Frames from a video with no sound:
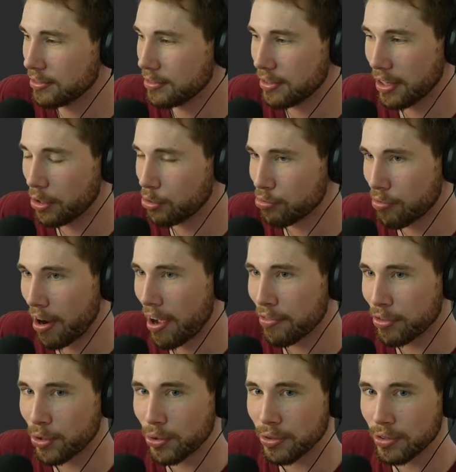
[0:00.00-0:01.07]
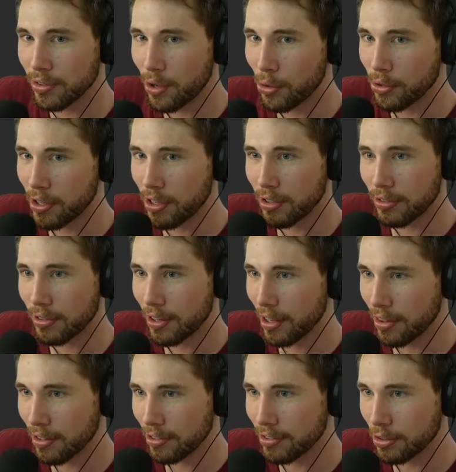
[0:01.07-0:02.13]
it'll rival Tolkien
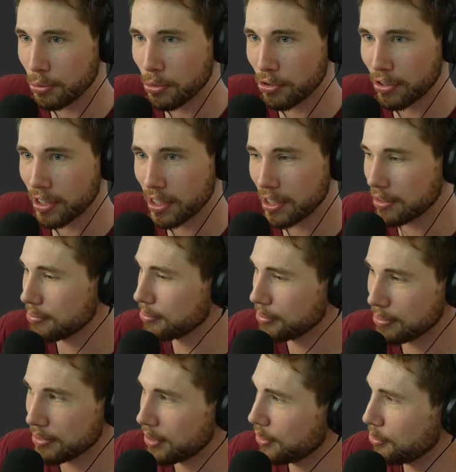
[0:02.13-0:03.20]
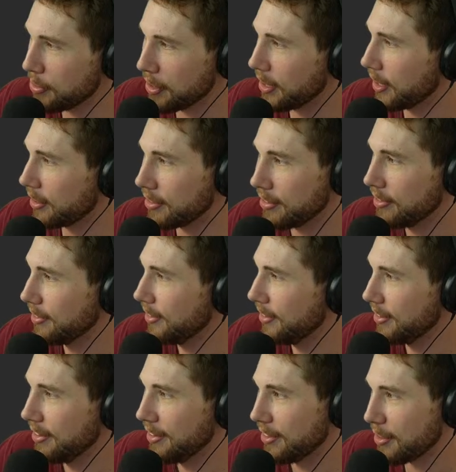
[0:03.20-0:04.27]
and the Silmarillion. It'll be like
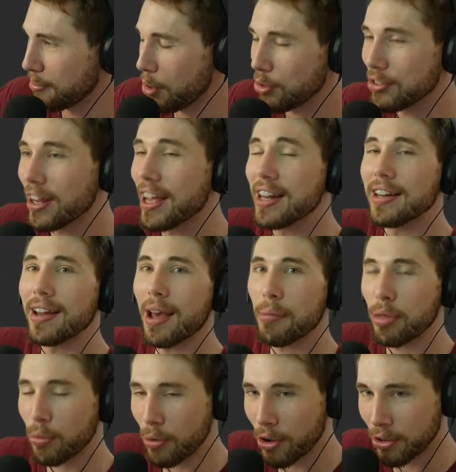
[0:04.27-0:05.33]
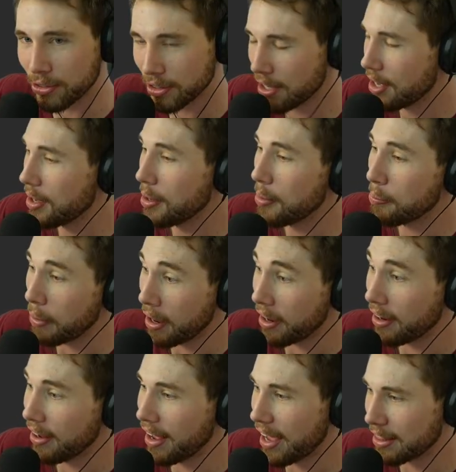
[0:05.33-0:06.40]
the most in-depth world. But
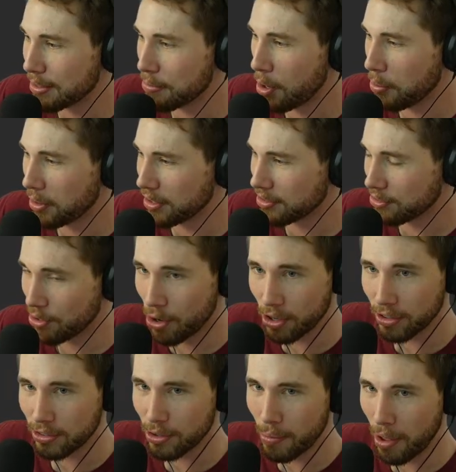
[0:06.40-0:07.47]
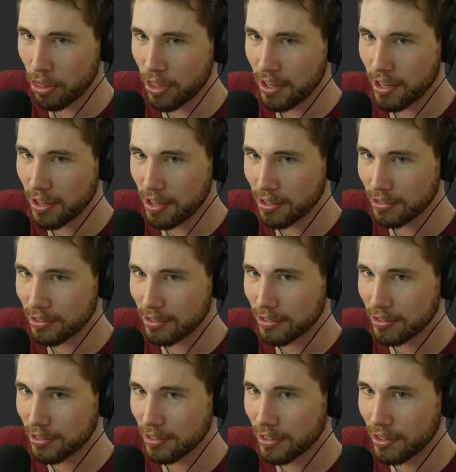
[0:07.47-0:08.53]
at the moment, it's not. So my thinking is,
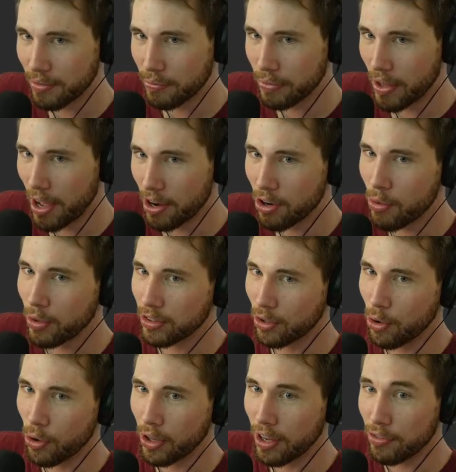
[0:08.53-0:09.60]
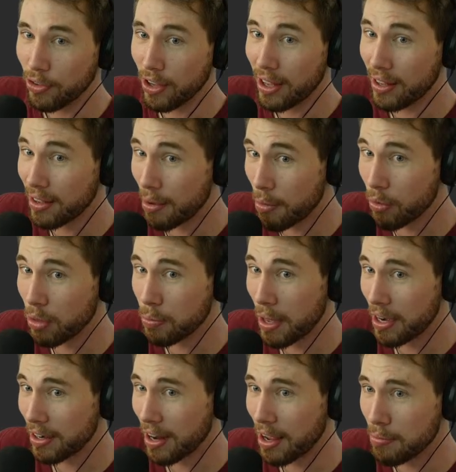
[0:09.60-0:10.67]
I don't know what to call it. If you come up with a better
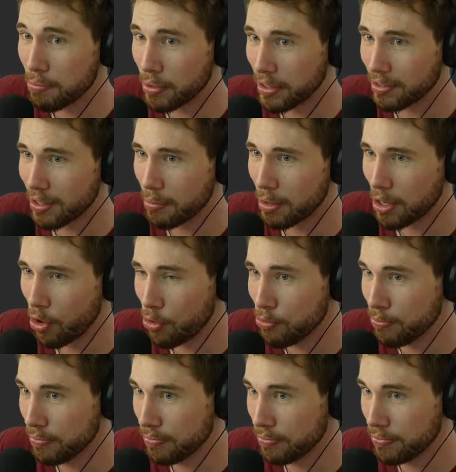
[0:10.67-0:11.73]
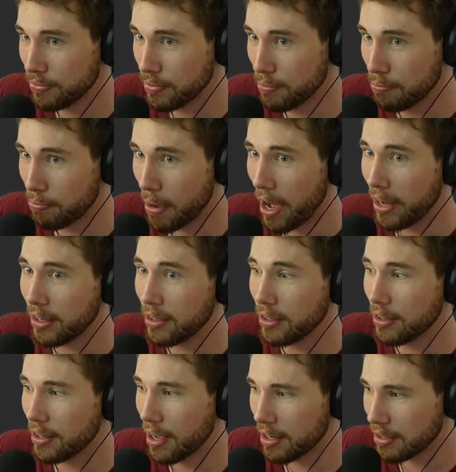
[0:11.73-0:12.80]
name, please let me know. But
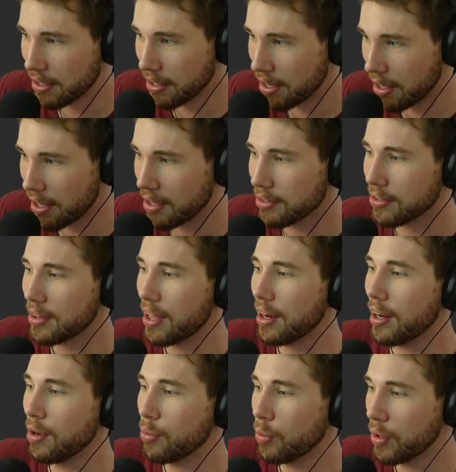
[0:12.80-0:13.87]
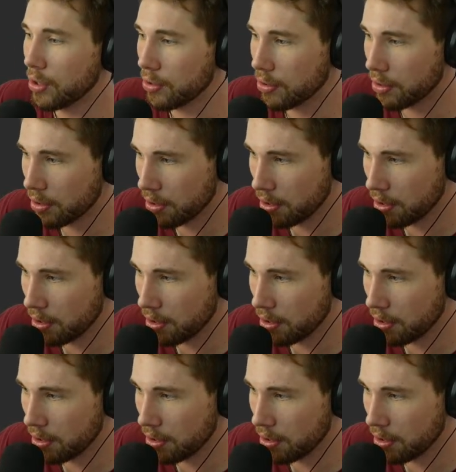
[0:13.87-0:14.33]
the idea is that it will